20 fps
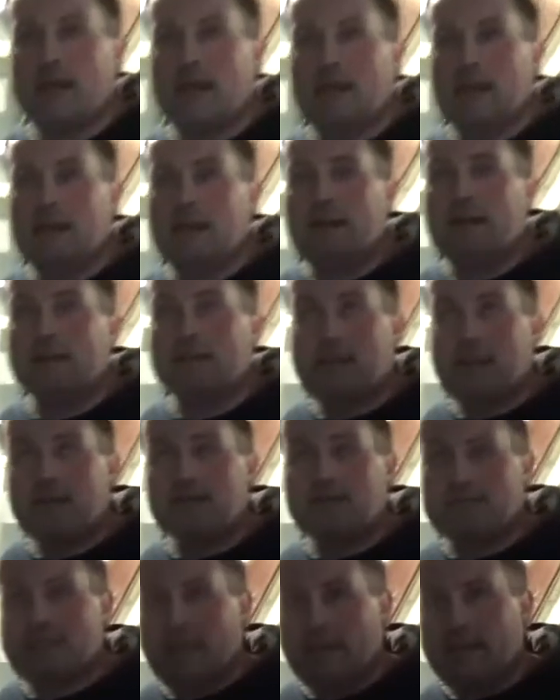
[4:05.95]
uh,
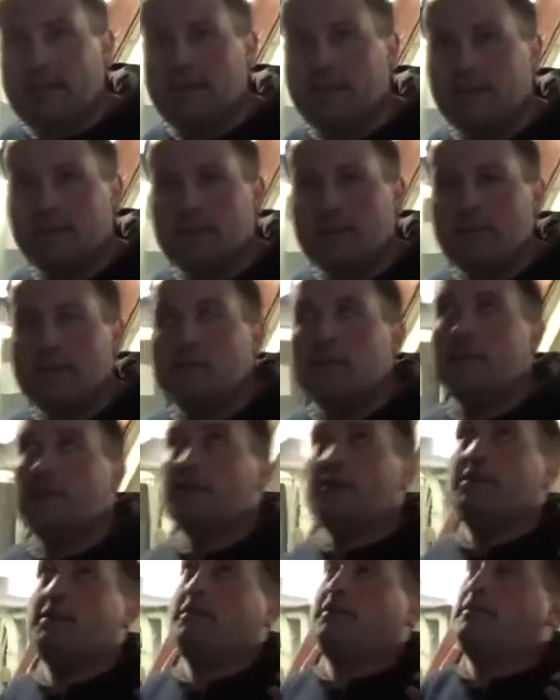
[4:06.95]
topside.
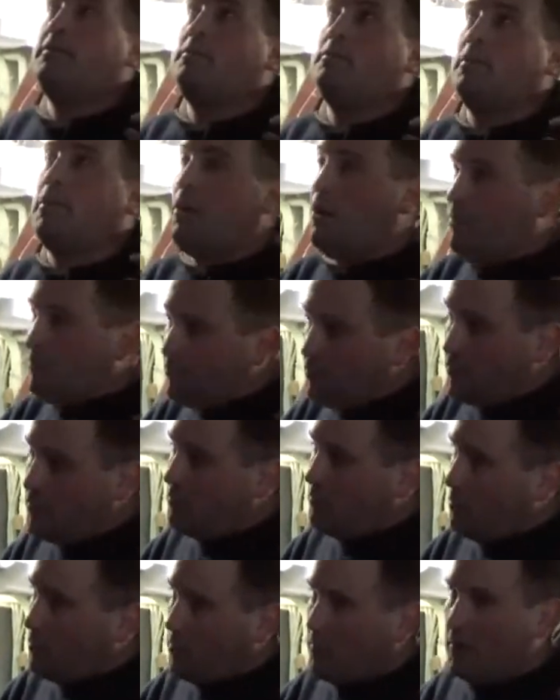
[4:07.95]
We're hopeful
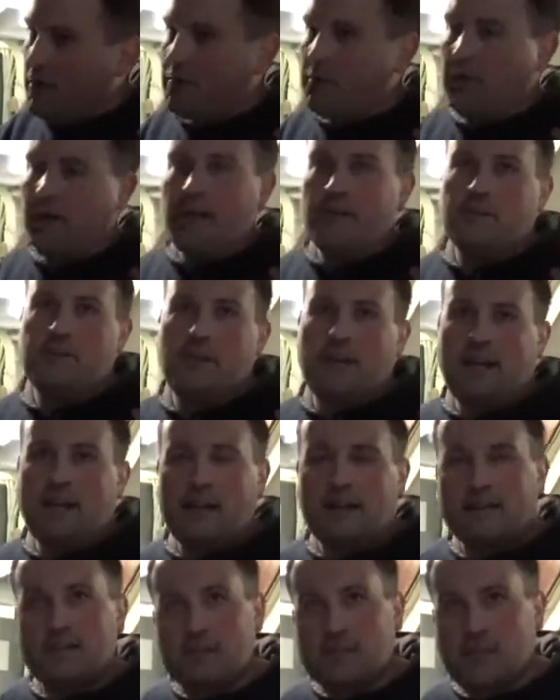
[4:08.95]
it will work. We're going to try it
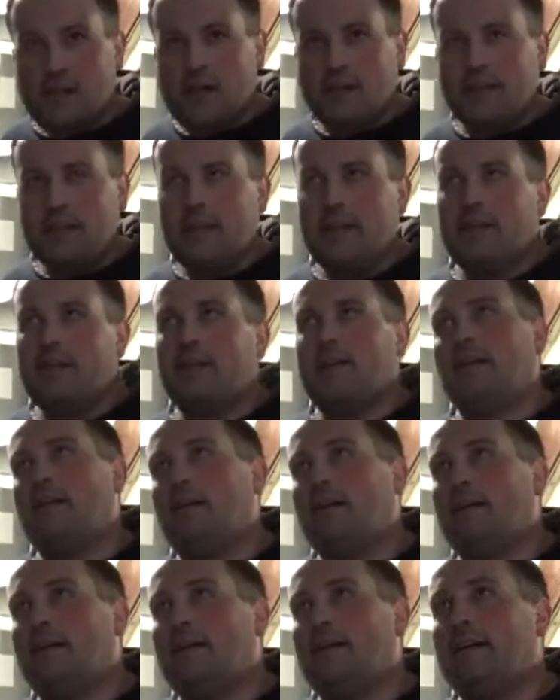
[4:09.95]
out on Sully.
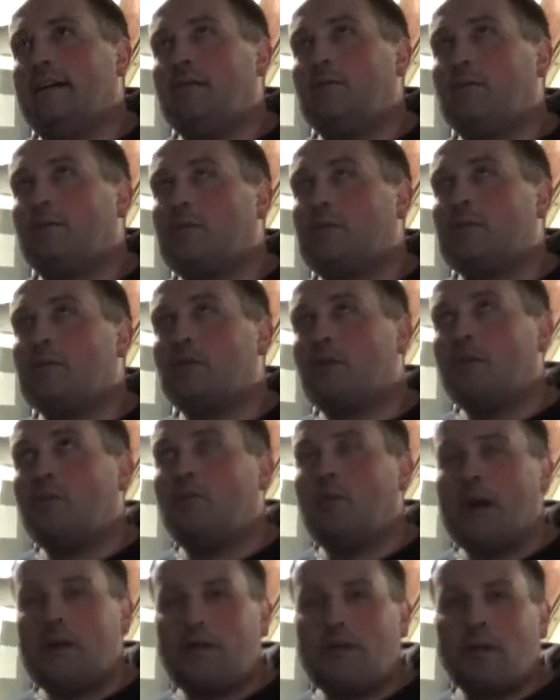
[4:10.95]
Uh, it should
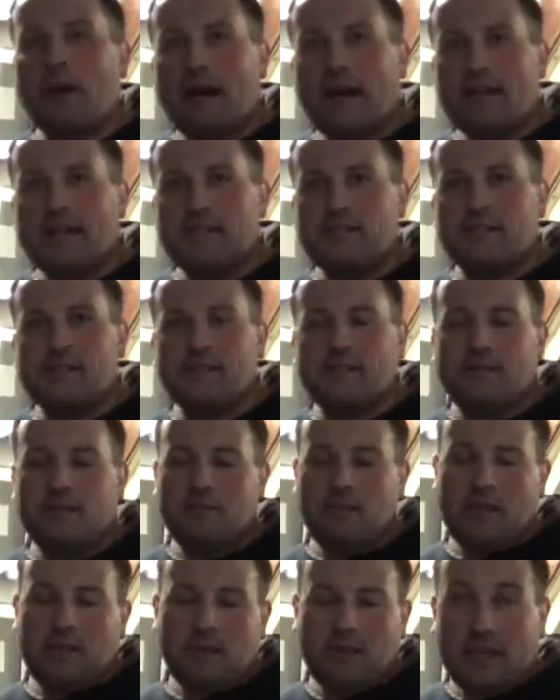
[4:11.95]
weatherize and
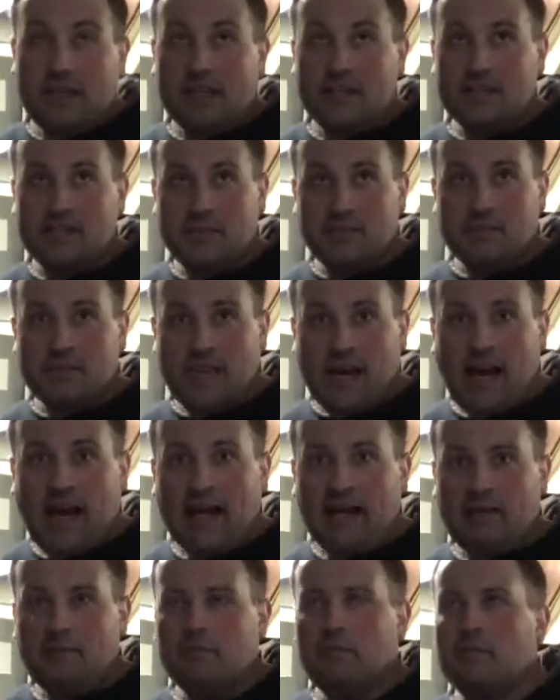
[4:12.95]
maybe get us some
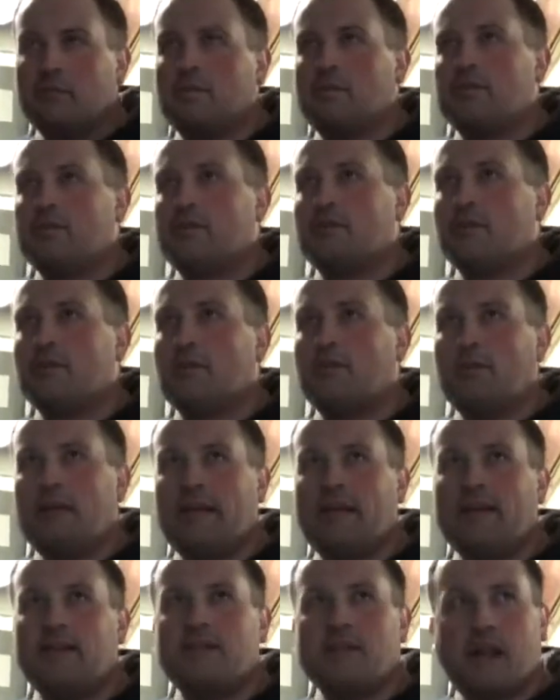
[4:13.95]
time so that we
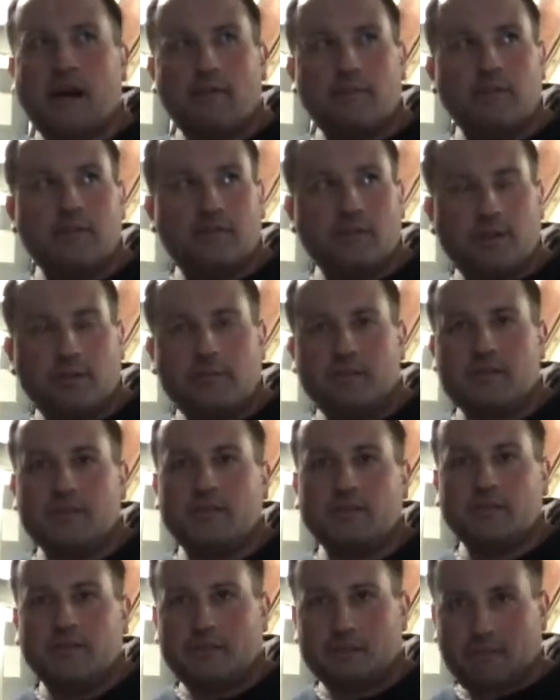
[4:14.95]
can stop the
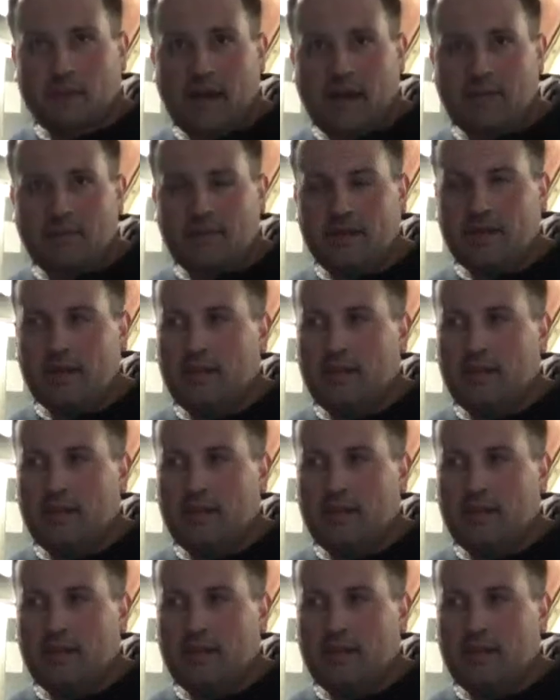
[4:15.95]
drips from happening